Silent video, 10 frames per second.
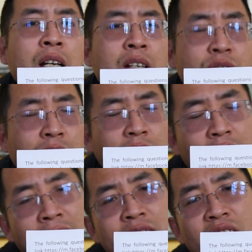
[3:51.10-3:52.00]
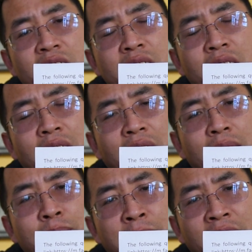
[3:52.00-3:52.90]
So that is the
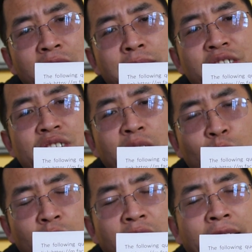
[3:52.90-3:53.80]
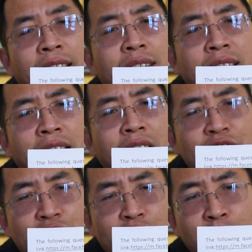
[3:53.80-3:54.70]
main reason why there are
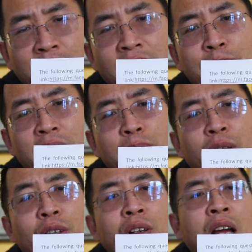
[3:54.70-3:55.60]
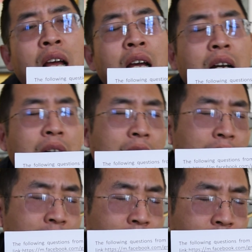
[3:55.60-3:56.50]
so many people
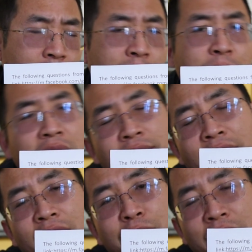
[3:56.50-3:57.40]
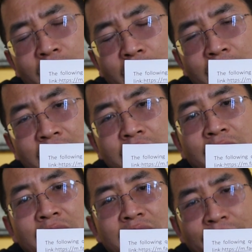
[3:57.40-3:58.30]
don't believe in
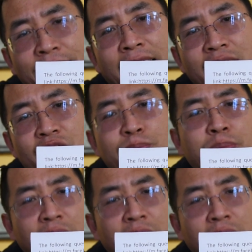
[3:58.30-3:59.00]
reincarnation is a fact.